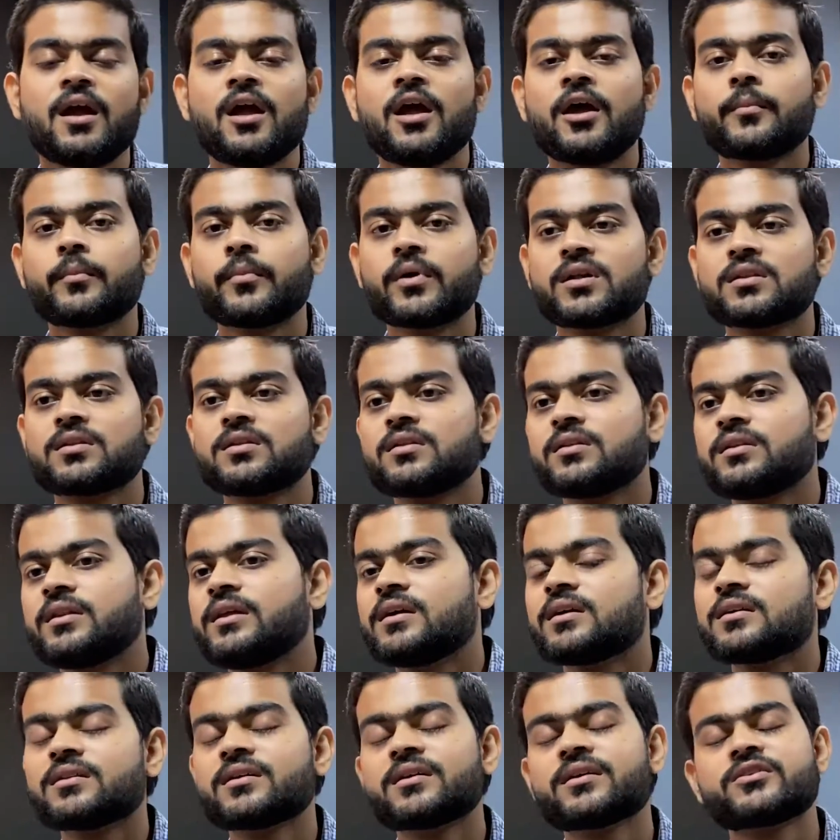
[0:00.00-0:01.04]
But the
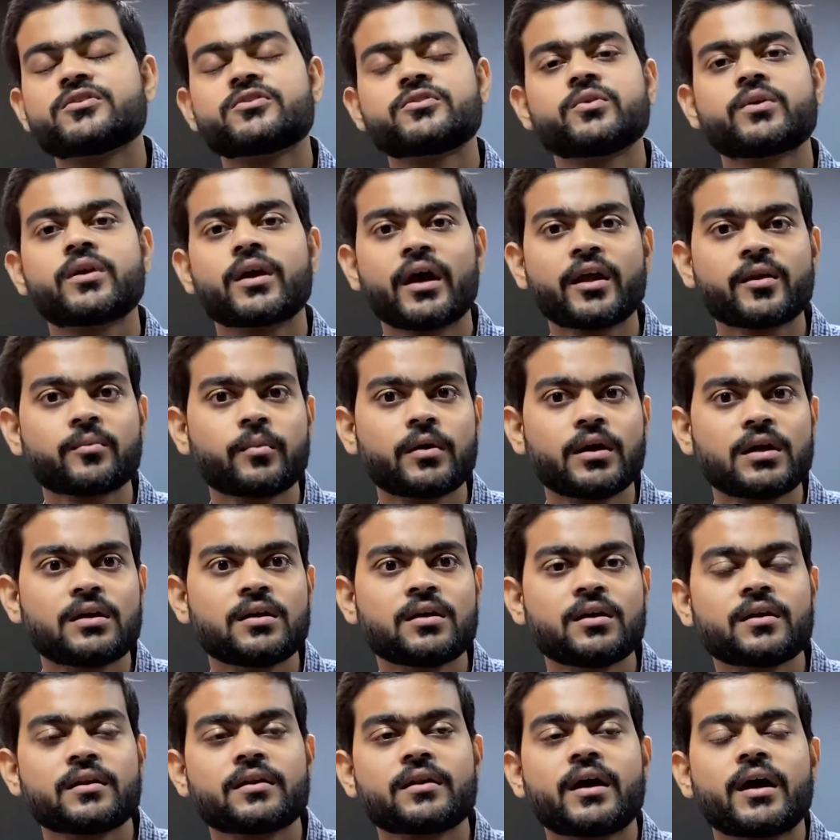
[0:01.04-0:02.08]
other issue can be
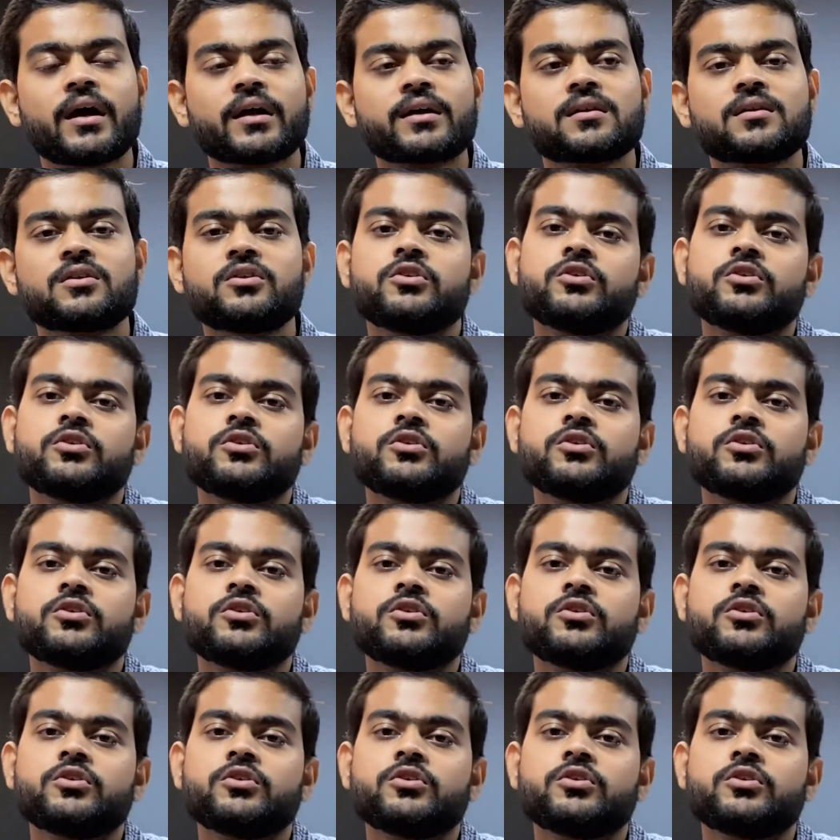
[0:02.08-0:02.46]
that,